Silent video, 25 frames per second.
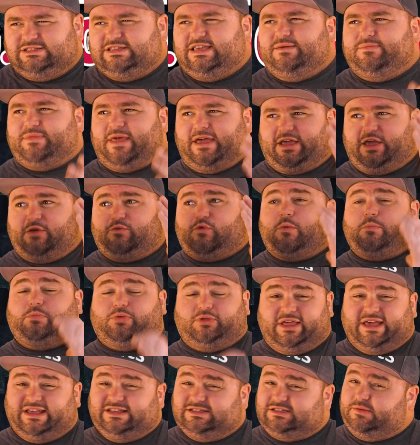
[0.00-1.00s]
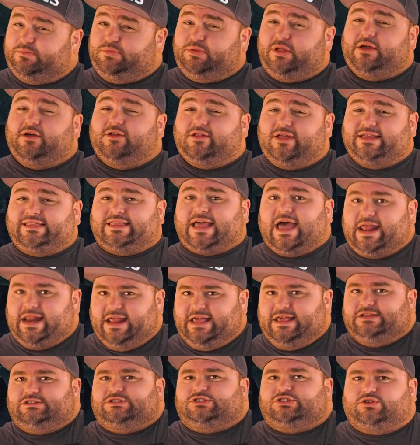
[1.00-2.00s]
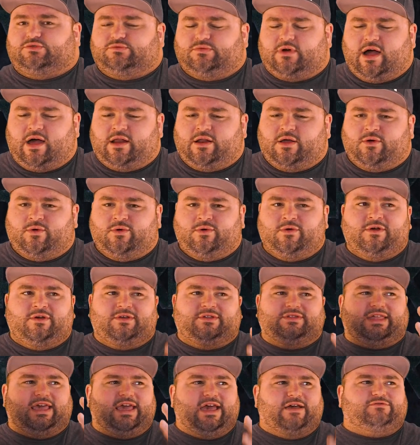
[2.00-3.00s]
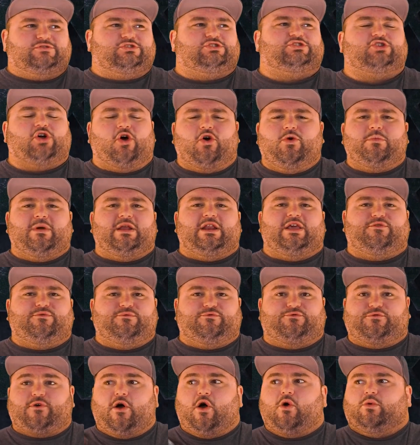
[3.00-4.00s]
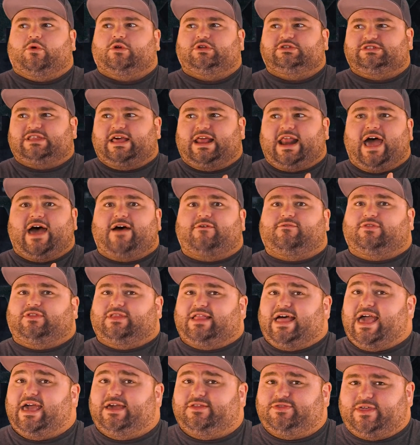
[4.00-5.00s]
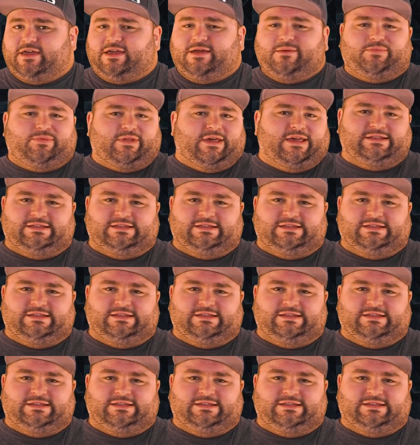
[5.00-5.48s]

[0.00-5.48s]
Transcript: team that can replace a player like that is Toronto. They have so many forwards that have length that can play